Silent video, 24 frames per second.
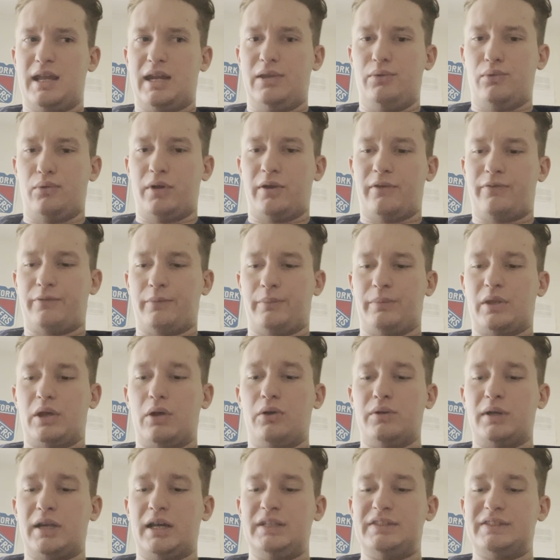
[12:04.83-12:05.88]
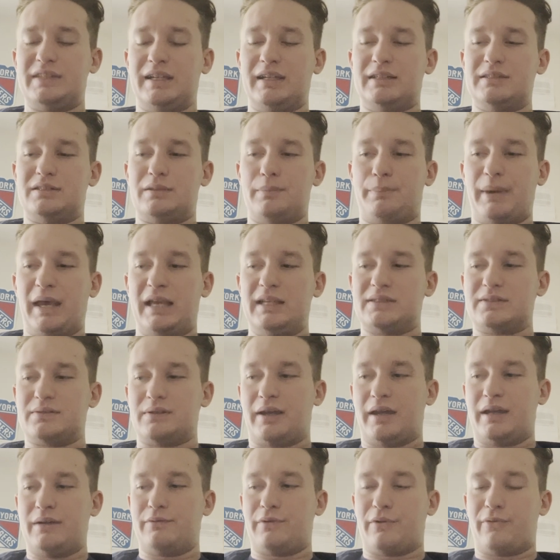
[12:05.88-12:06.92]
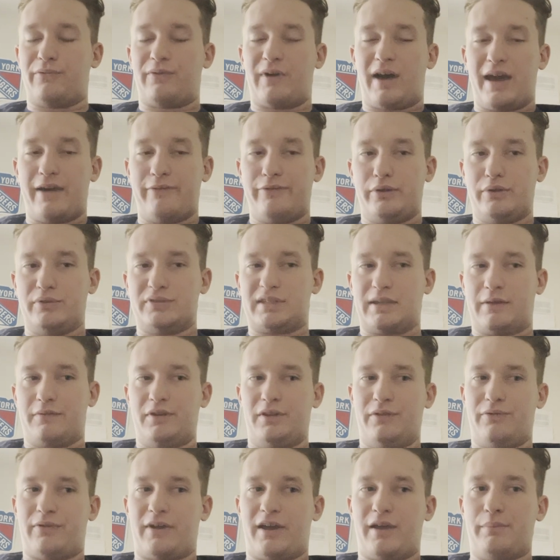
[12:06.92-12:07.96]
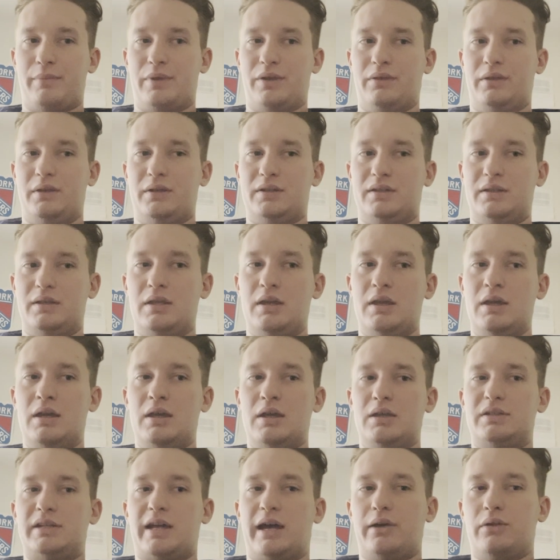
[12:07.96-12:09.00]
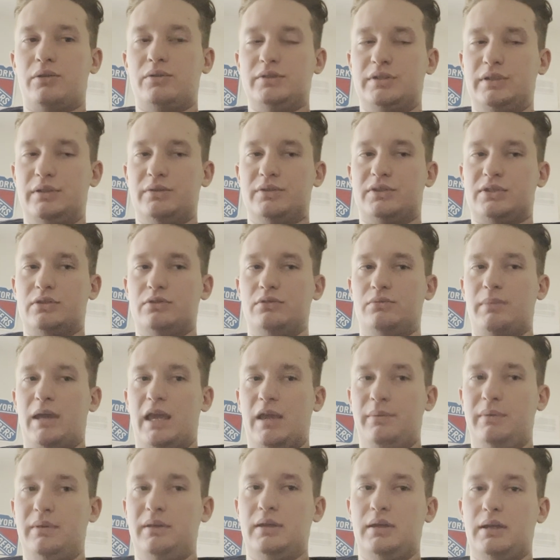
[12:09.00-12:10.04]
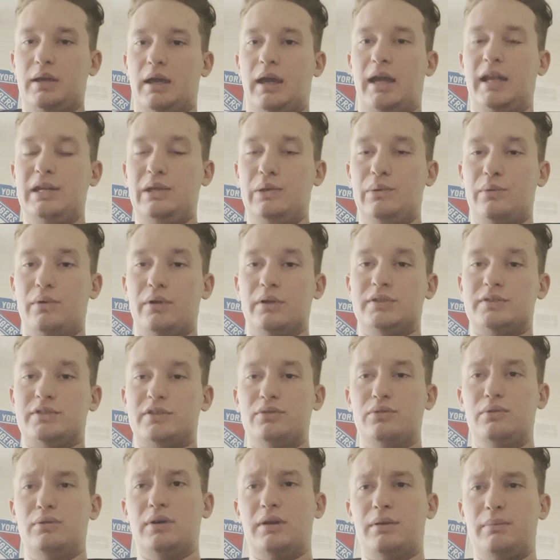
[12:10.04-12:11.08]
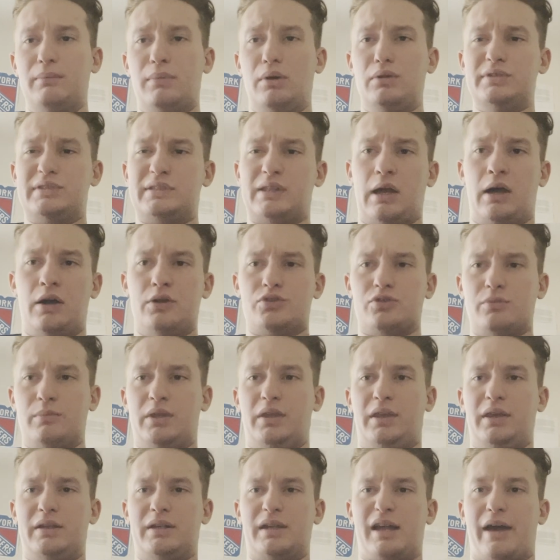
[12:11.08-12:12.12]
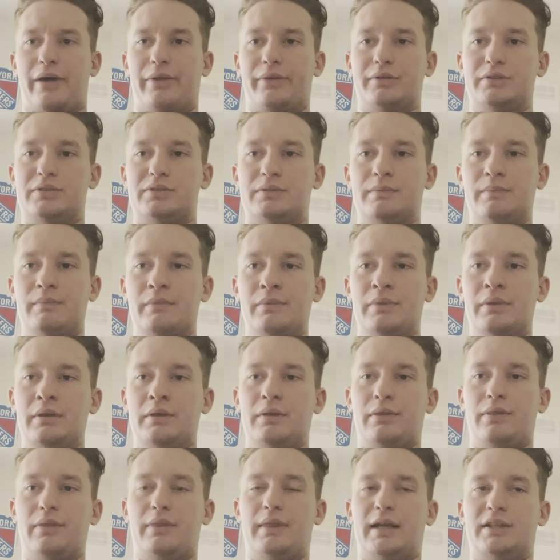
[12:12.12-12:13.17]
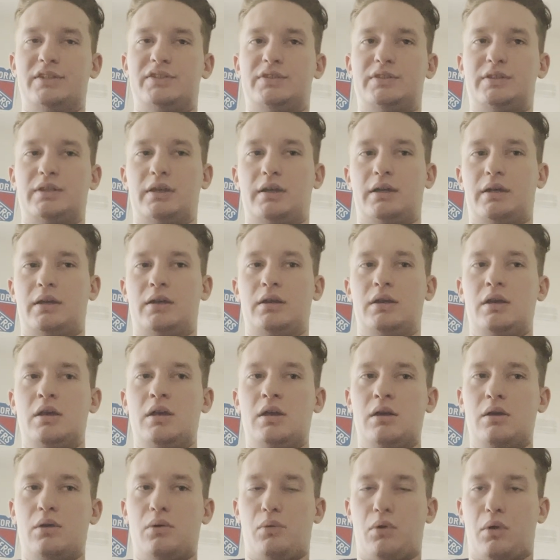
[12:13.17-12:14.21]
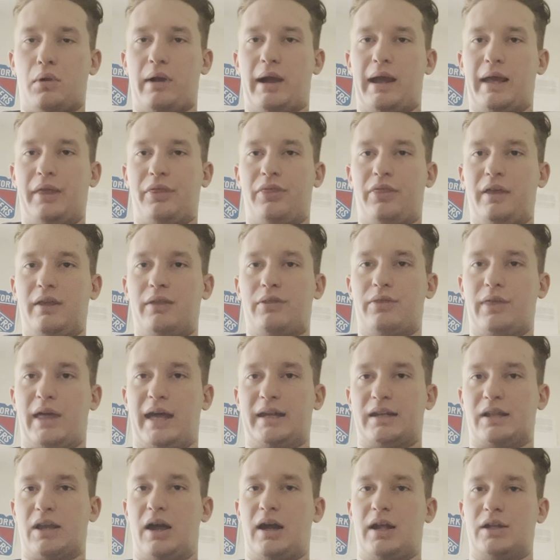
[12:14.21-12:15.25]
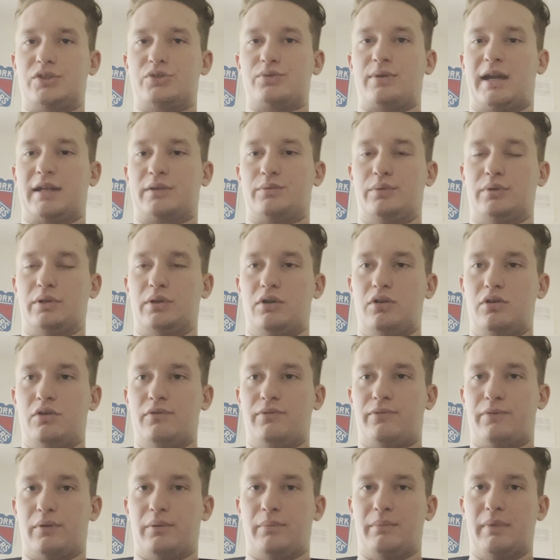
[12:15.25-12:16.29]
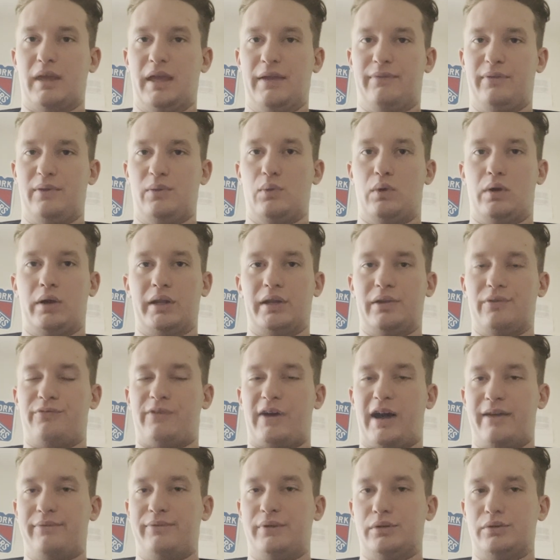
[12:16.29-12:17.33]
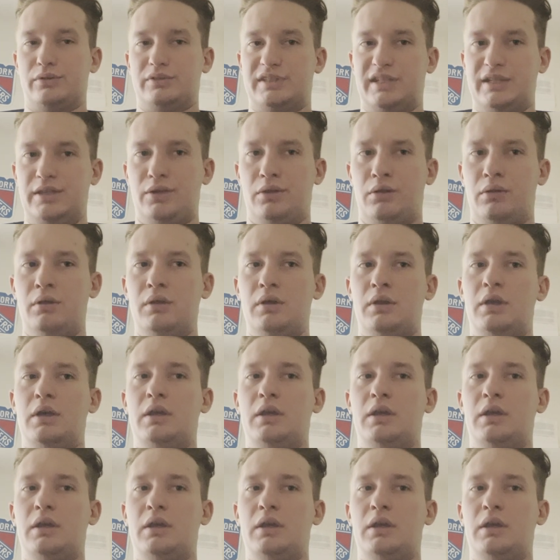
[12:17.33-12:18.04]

anywhere from Kodai Senga is the baseline of a 5-year, $75 million deal to maybe most $100 million. That's where I think that contract would go for if he wanted a 5-year deal.